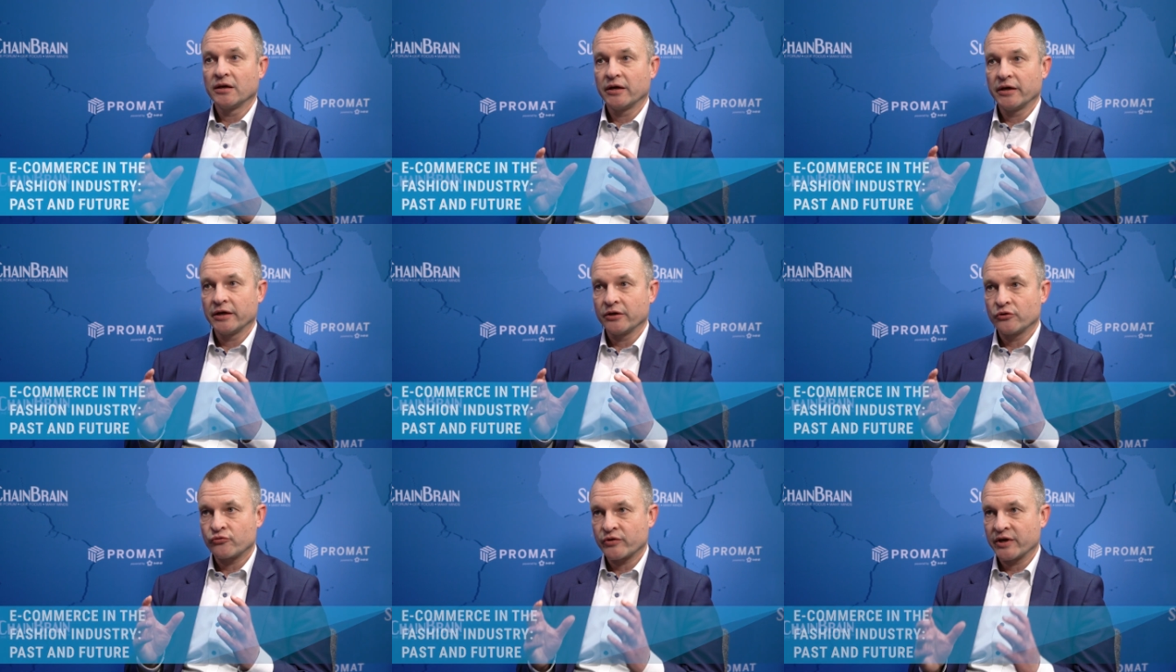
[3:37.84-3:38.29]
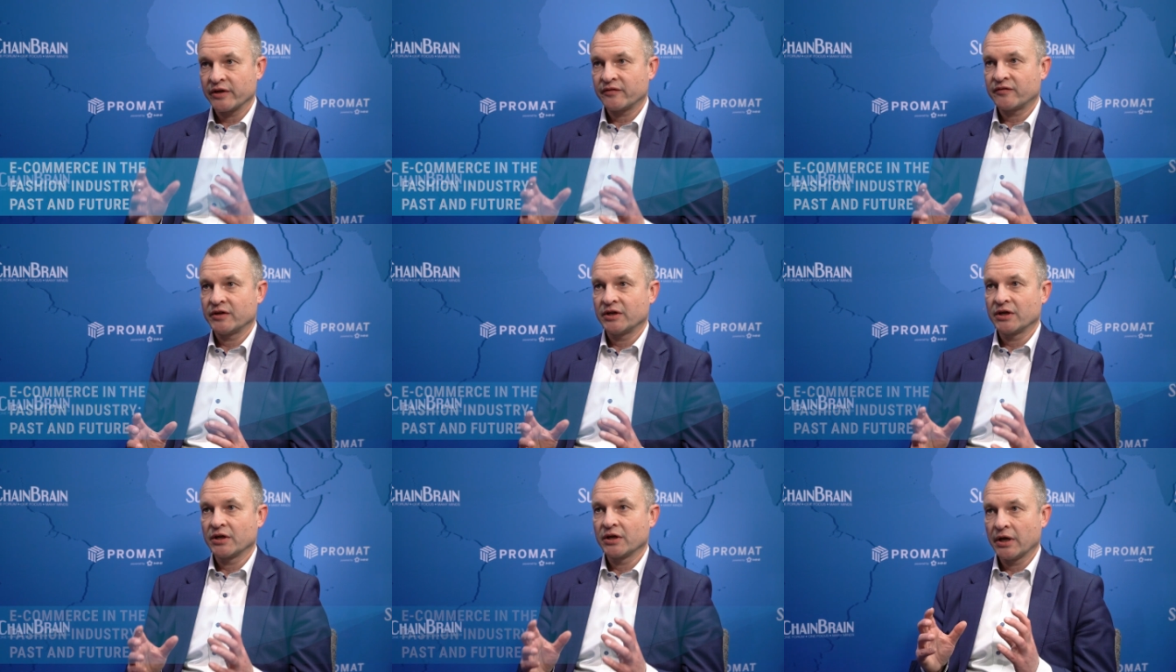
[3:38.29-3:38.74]

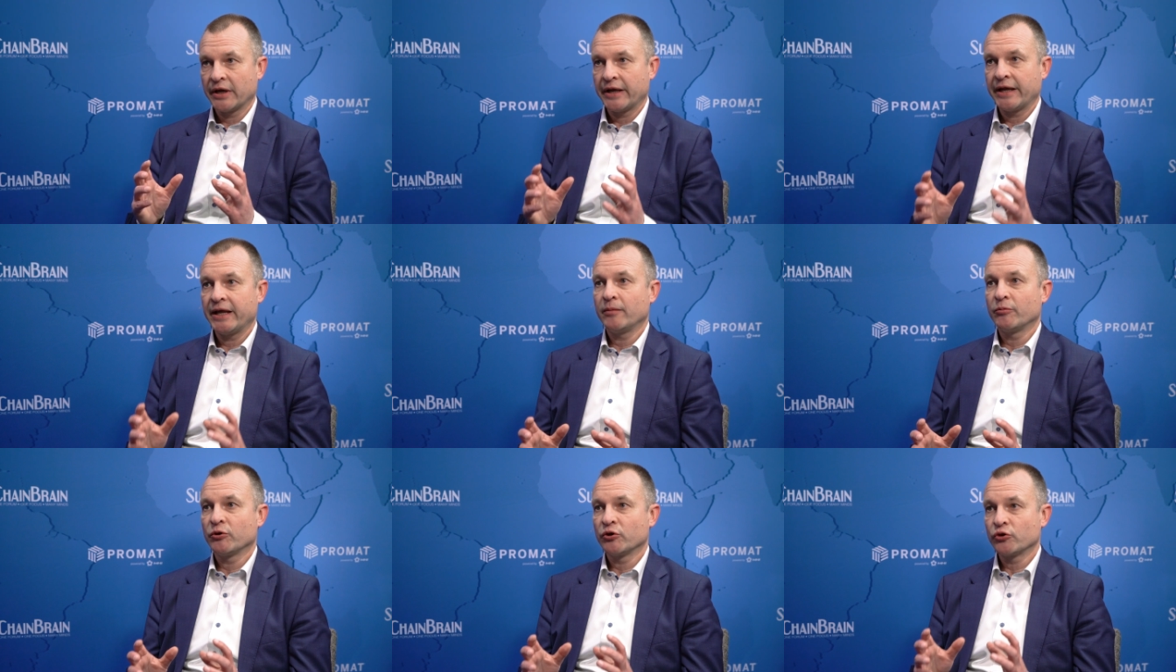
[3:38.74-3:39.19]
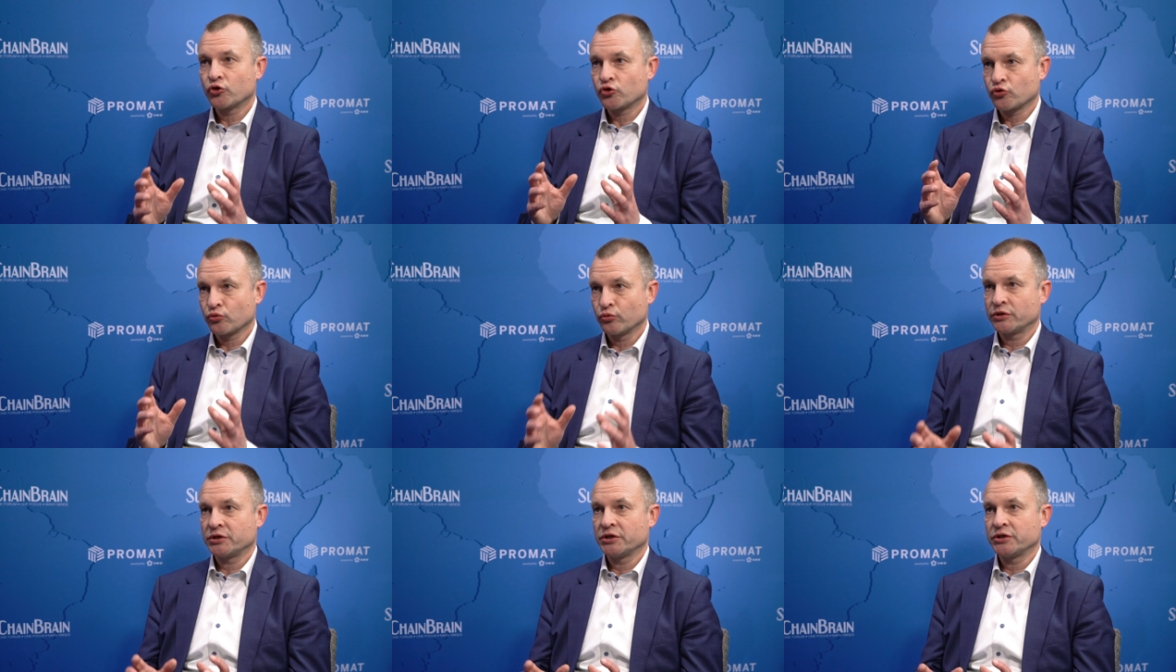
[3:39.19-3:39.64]
addressing labor
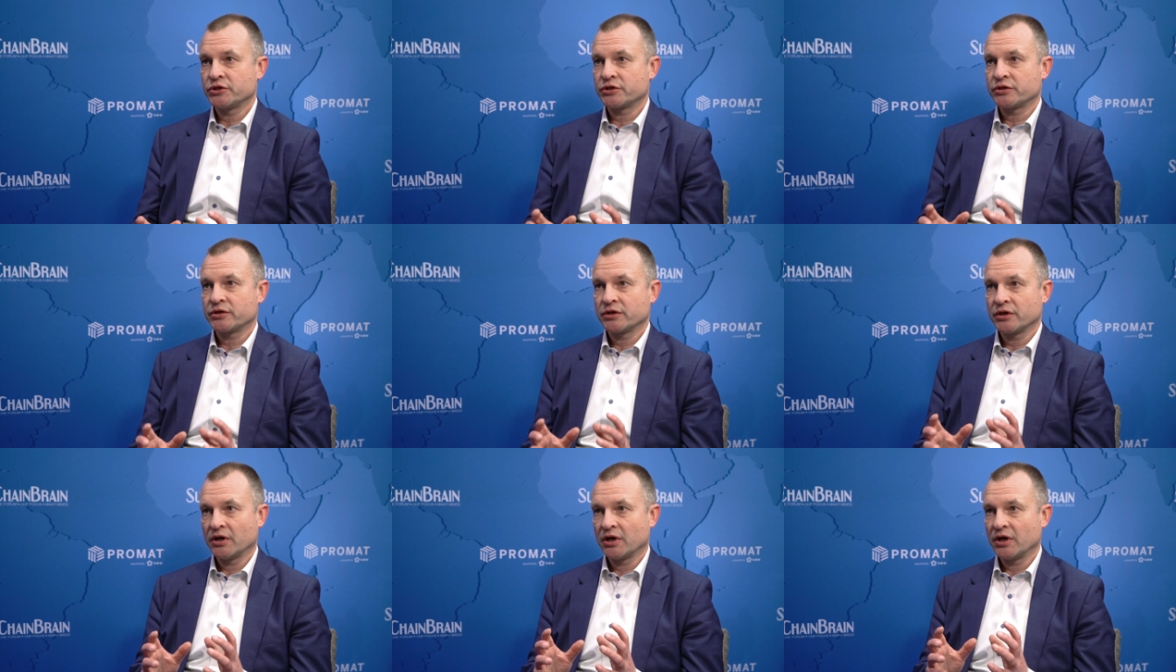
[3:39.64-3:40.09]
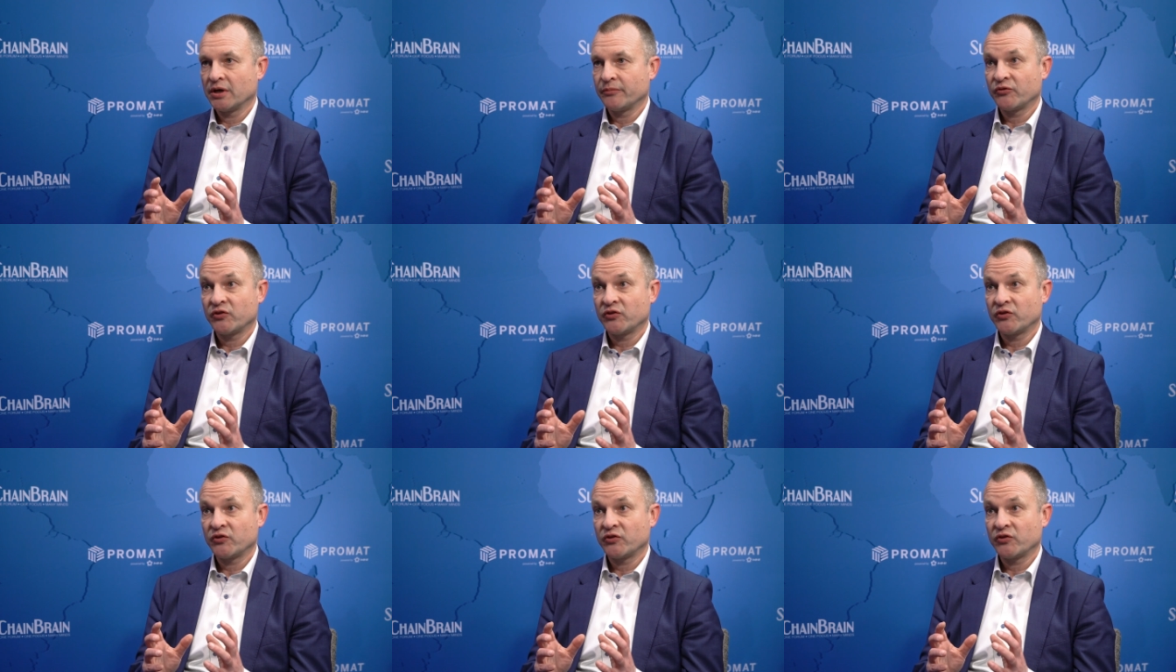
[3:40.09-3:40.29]
shortage uh,